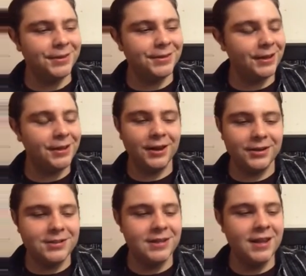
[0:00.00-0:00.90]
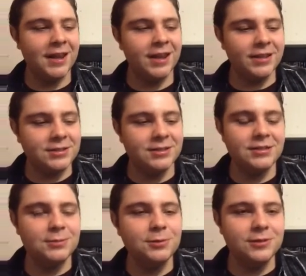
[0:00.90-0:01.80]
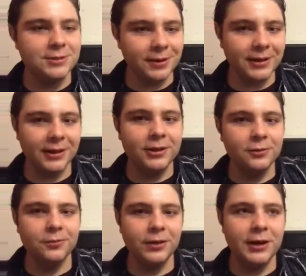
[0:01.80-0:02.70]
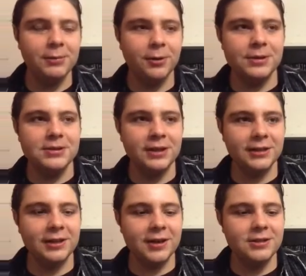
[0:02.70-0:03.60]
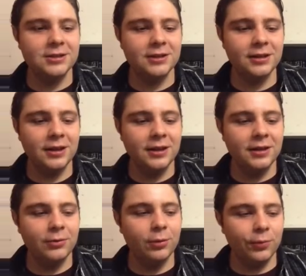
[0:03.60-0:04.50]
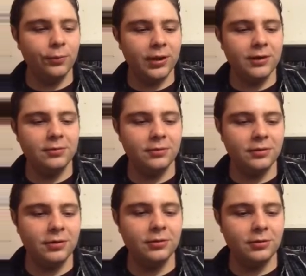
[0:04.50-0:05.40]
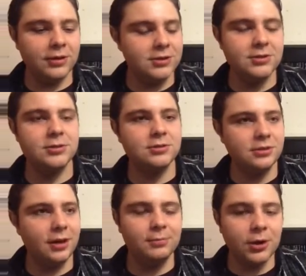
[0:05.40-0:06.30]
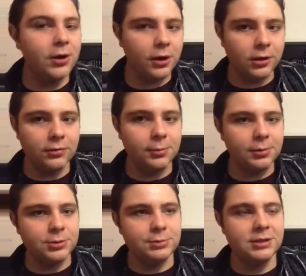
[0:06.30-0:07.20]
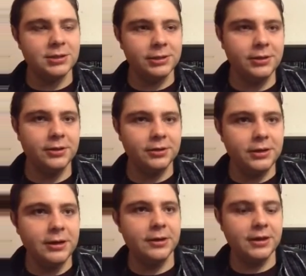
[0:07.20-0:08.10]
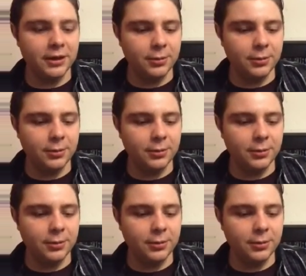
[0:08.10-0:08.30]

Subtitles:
Again, it's this movie's about like little funny moments like that. He's like, when this is, I'm going all over the place, but basically near the end of the